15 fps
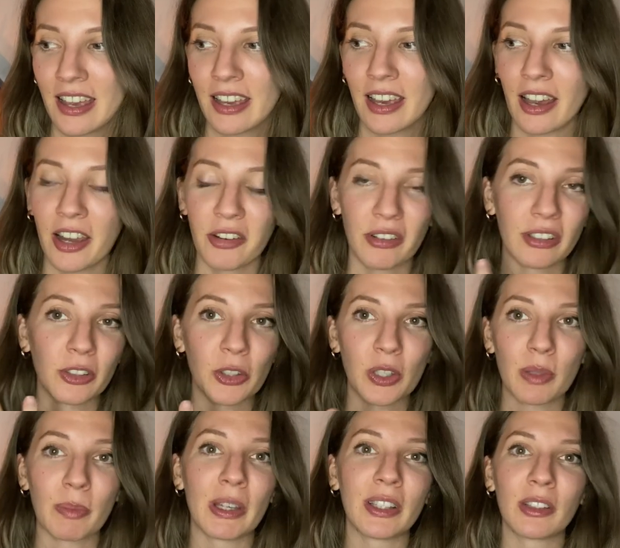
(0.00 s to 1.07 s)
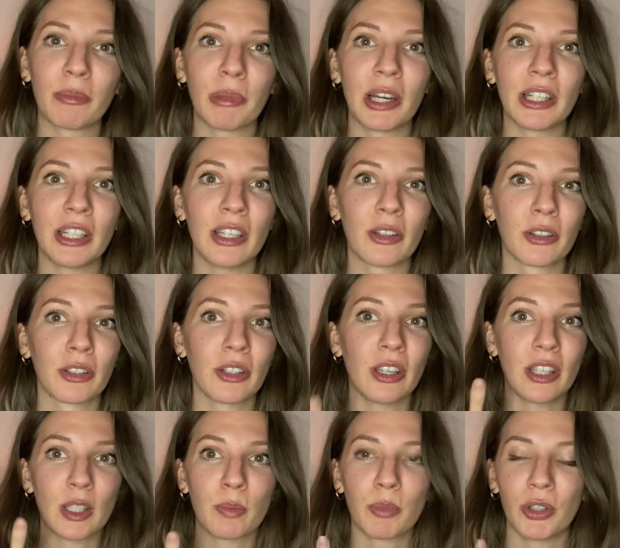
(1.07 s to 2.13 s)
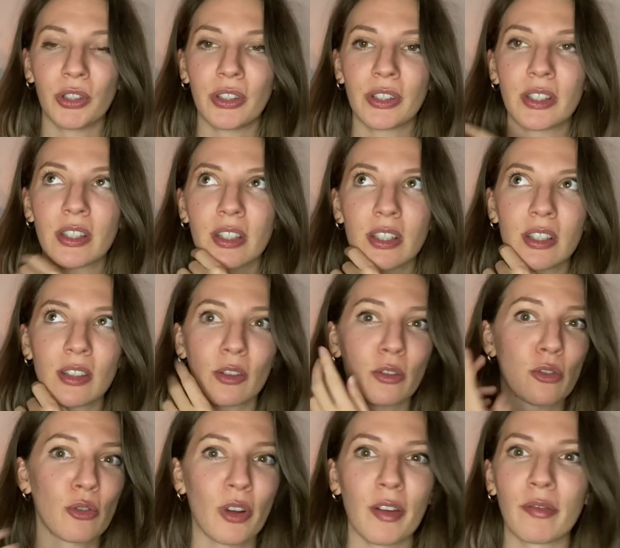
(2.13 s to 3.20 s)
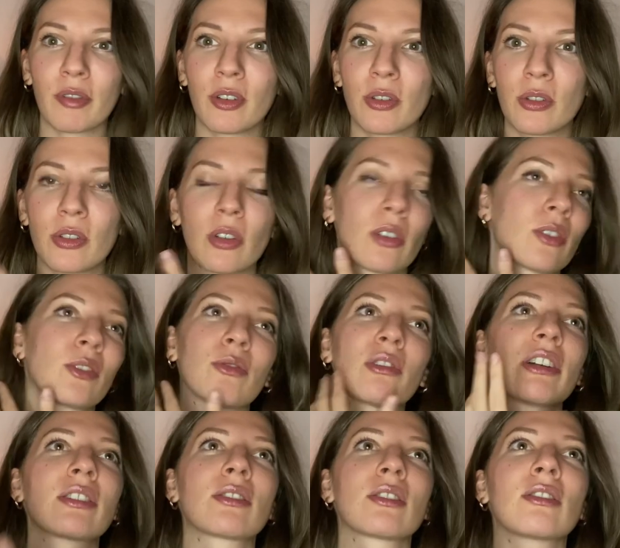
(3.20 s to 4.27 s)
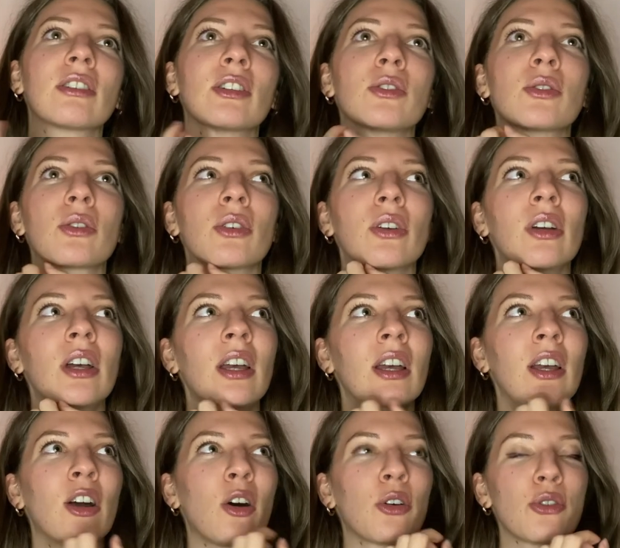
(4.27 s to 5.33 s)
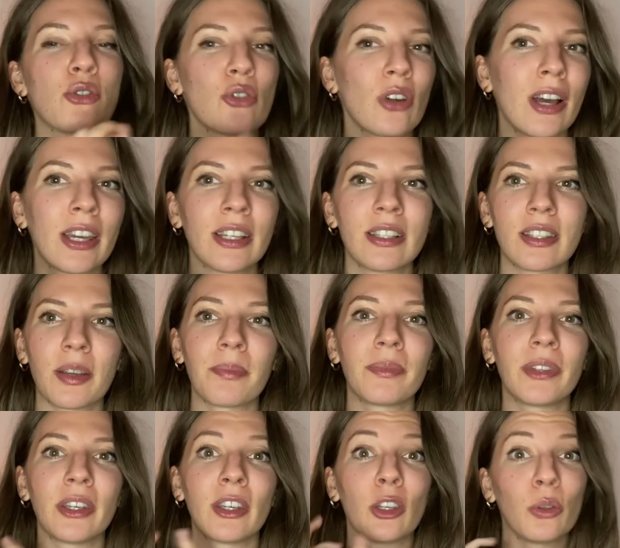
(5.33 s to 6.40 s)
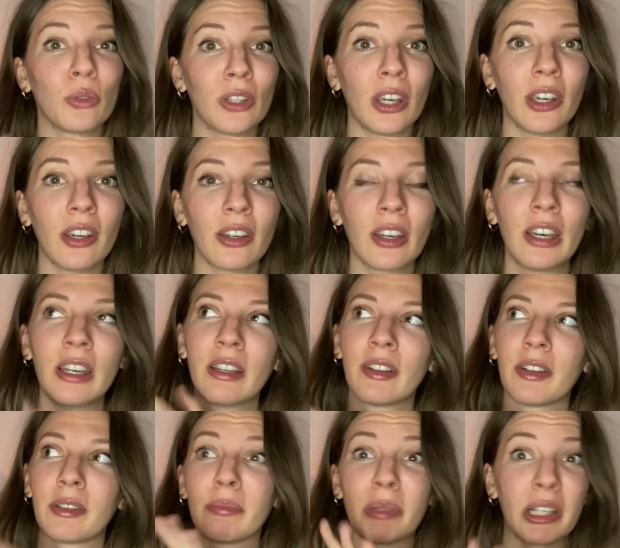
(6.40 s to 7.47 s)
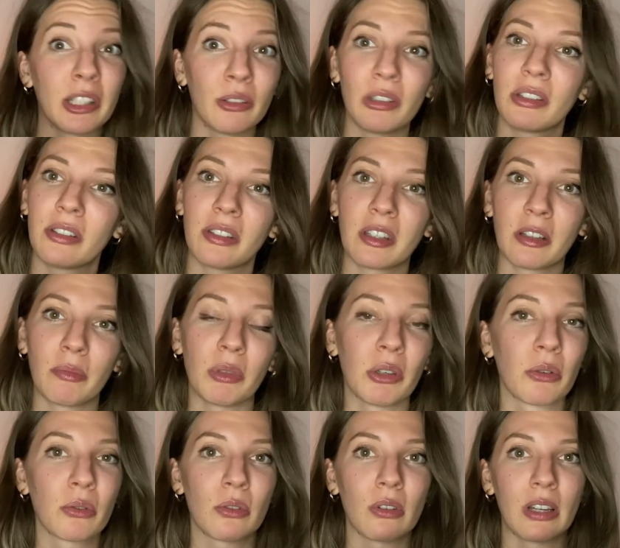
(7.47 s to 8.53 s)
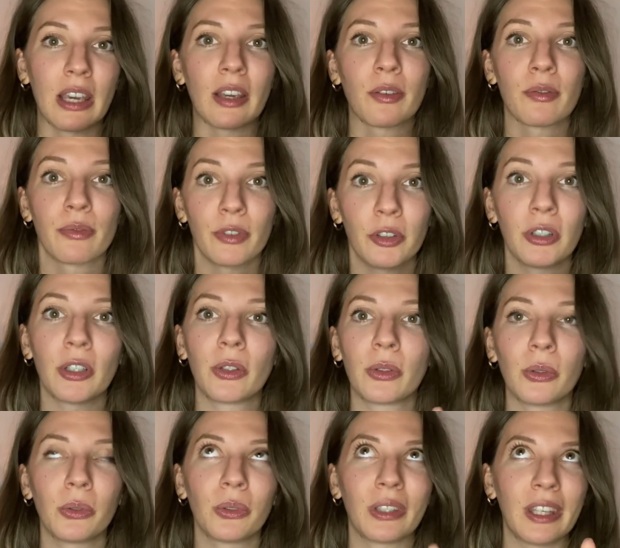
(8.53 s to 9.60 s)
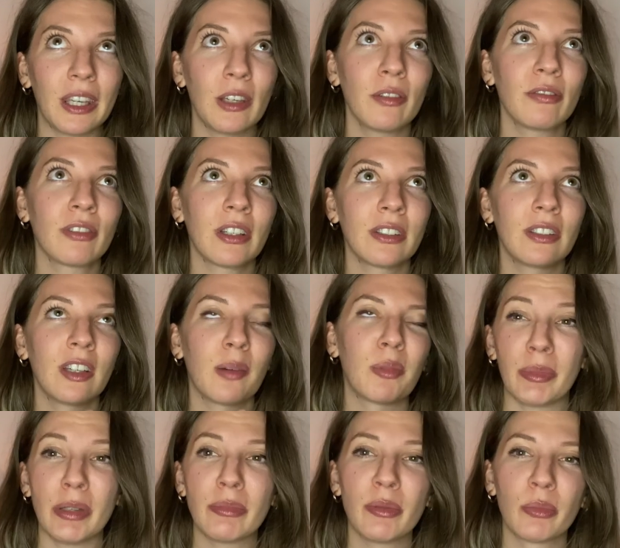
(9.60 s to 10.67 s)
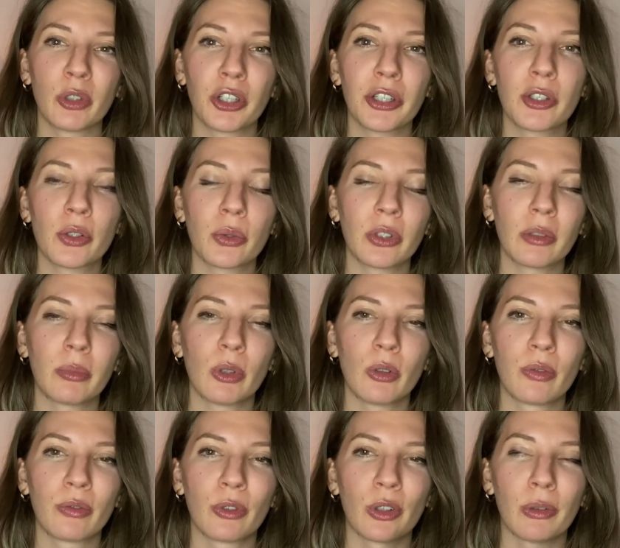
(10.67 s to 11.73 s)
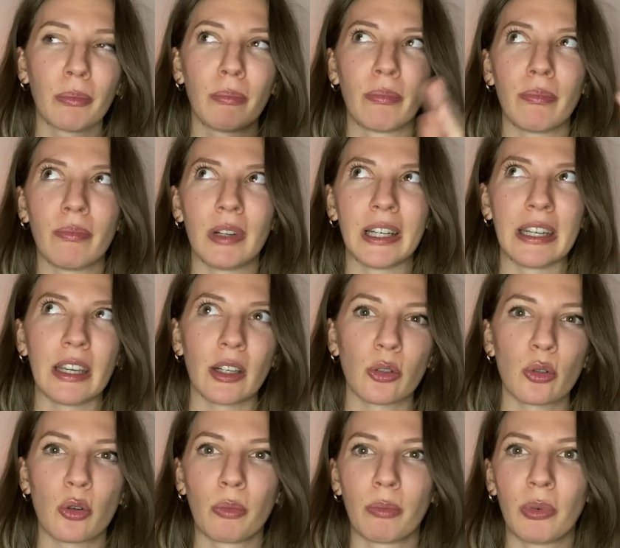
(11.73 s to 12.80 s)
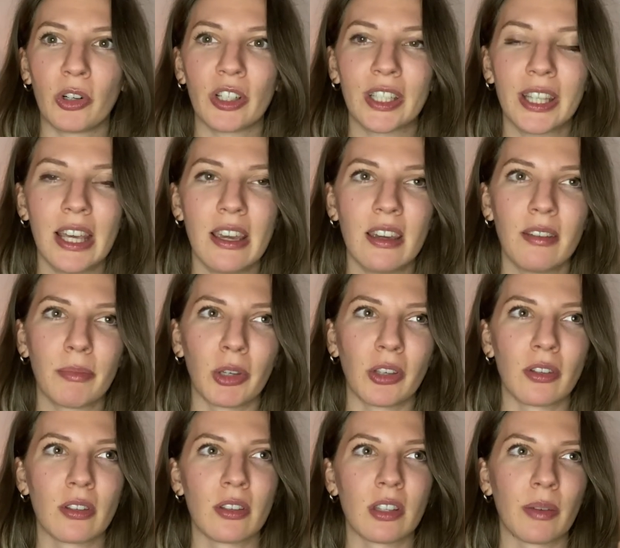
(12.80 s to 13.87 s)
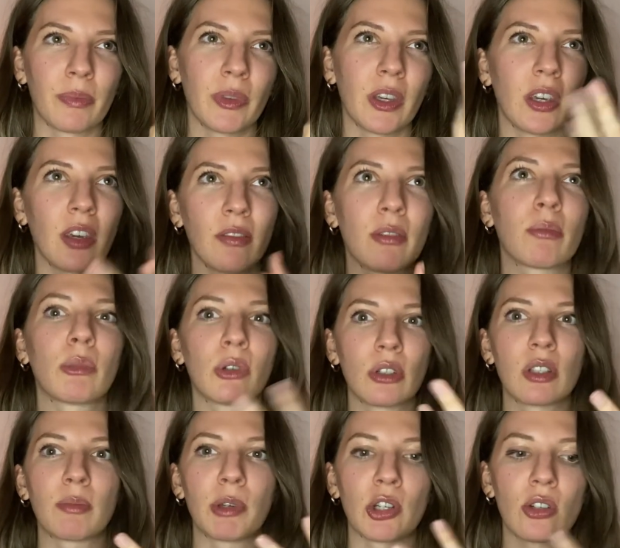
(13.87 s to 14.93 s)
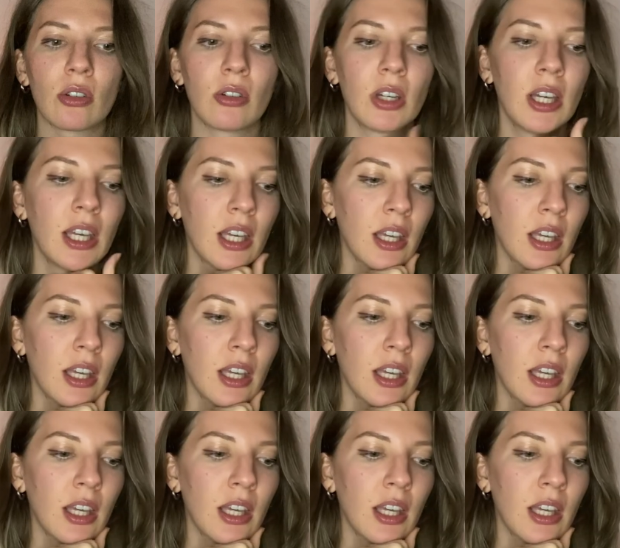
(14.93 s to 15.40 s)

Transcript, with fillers: I rather spend the money on experiences, on travels, on restaurants, or on trying something unique. And by the way, this can be also like a very cool gift idea, but maybe more suitable for an actual birthday, because it's something even more special.